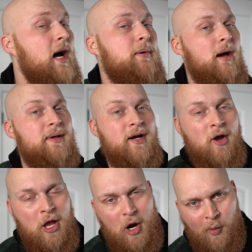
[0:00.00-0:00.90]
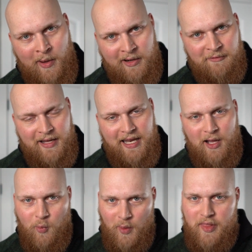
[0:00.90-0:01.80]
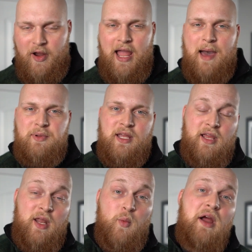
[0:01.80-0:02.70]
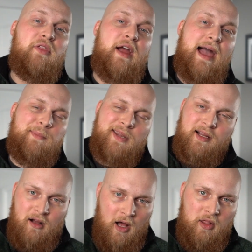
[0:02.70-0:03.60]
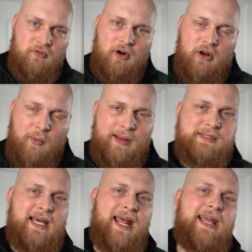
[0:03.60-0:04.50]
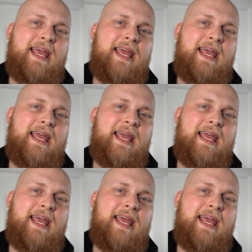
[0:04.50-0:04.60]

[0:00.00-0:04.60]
upcoming, or where to find out when they're happening and where they're happening, all over on our website at